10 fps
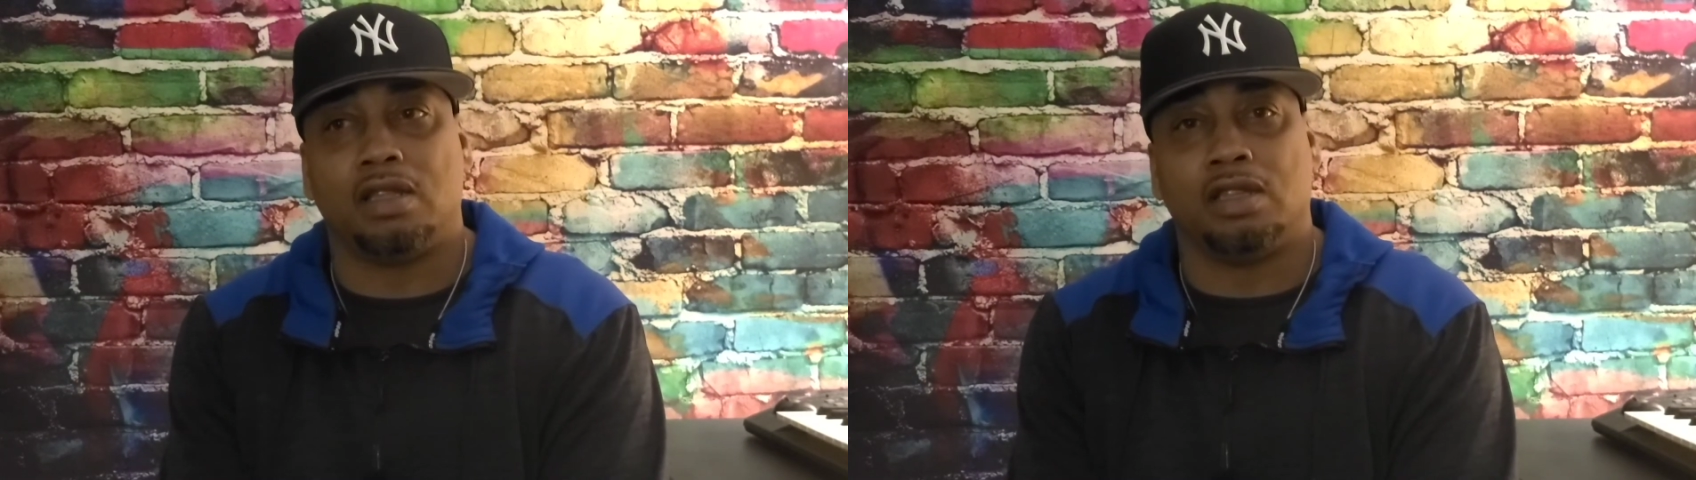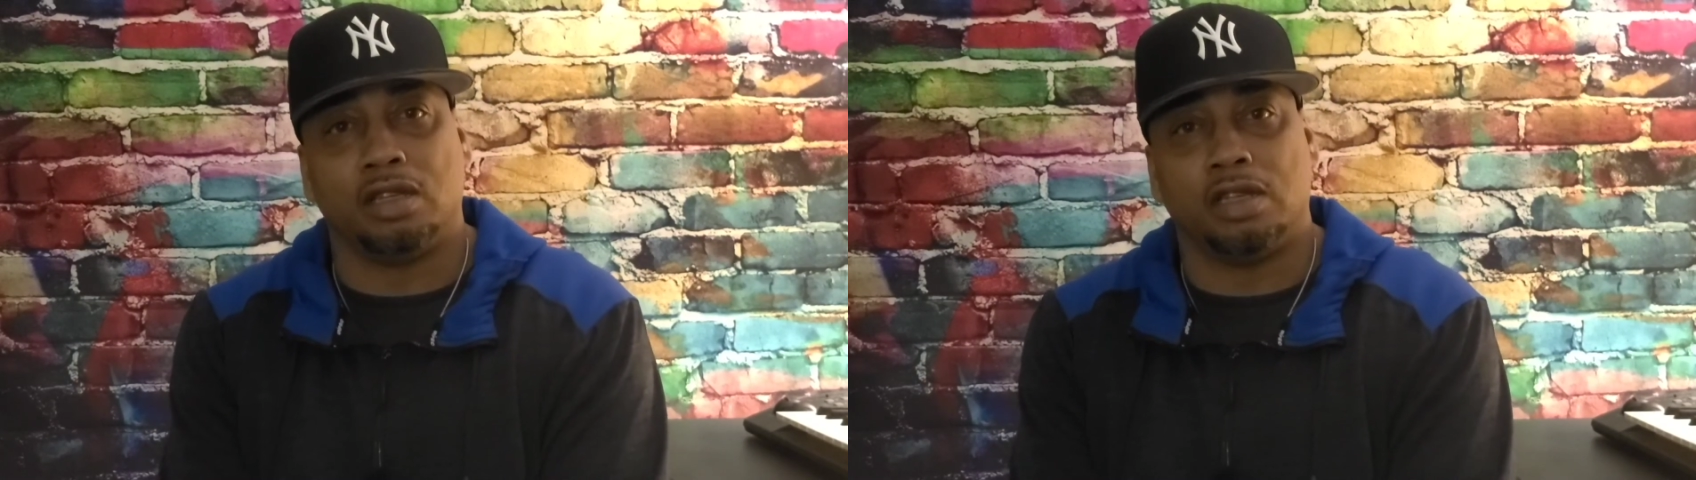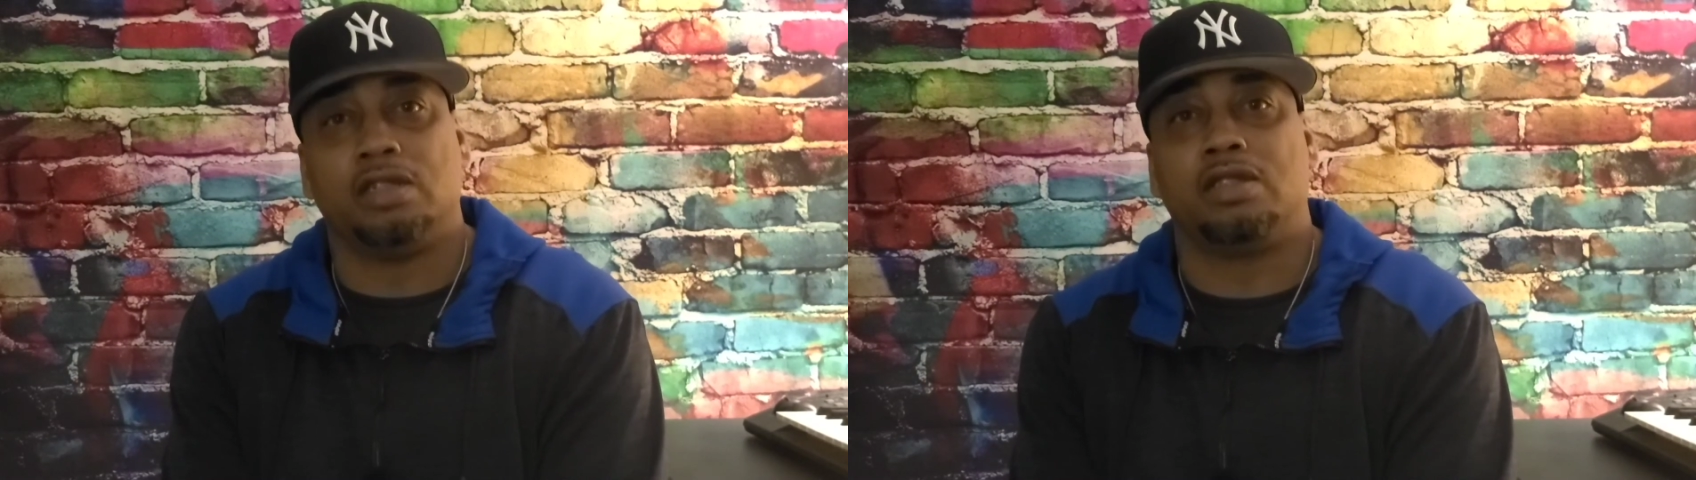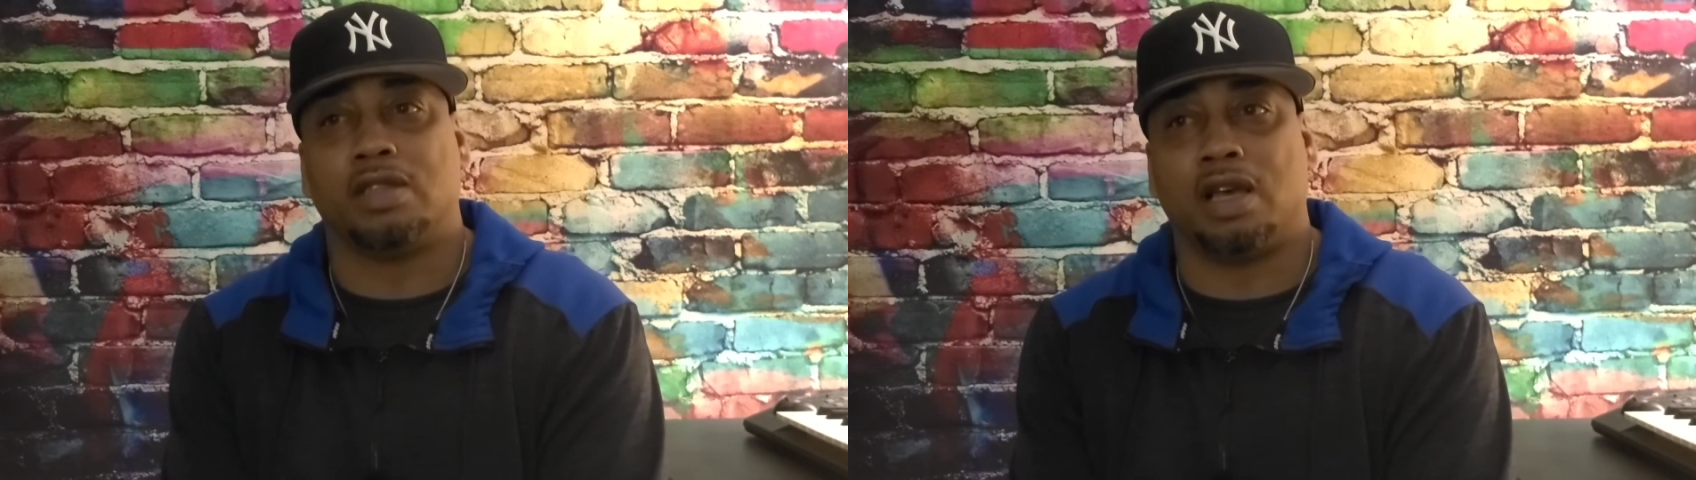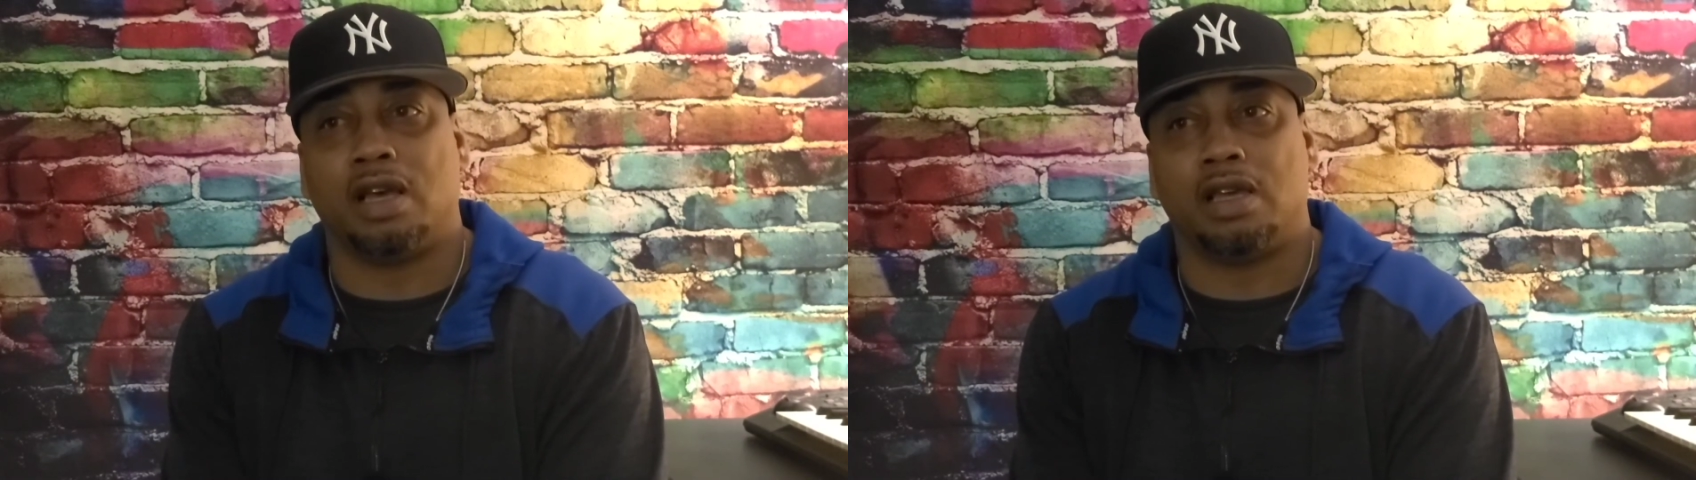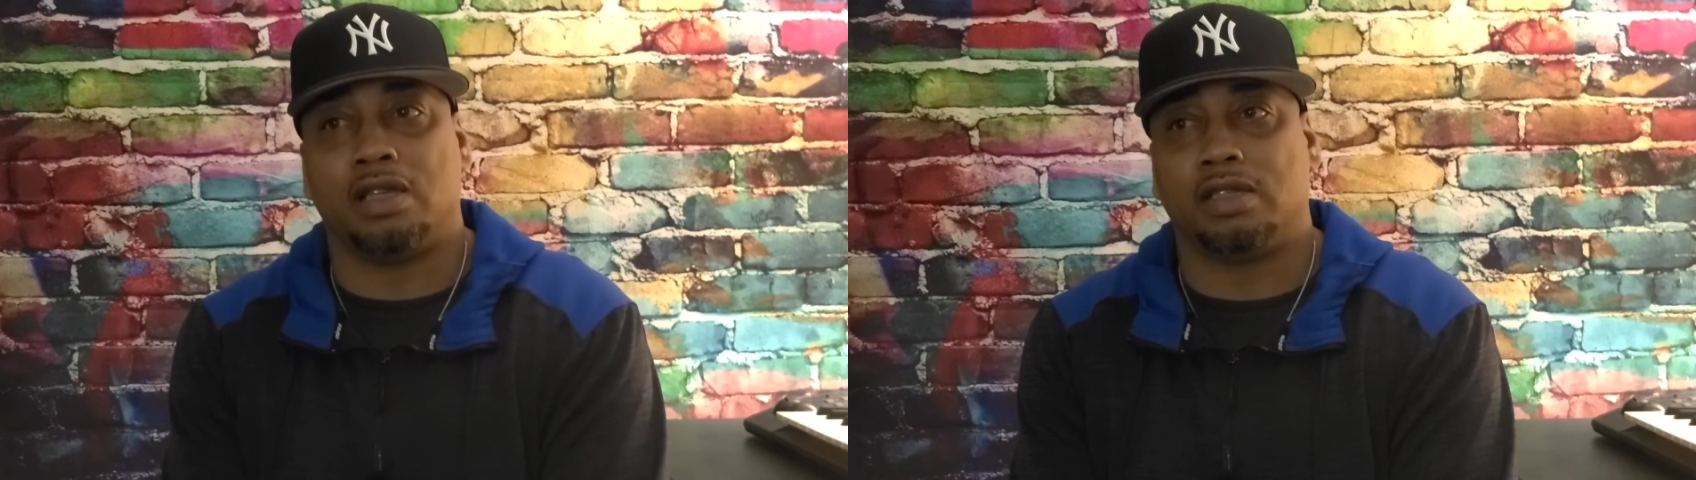the good side, and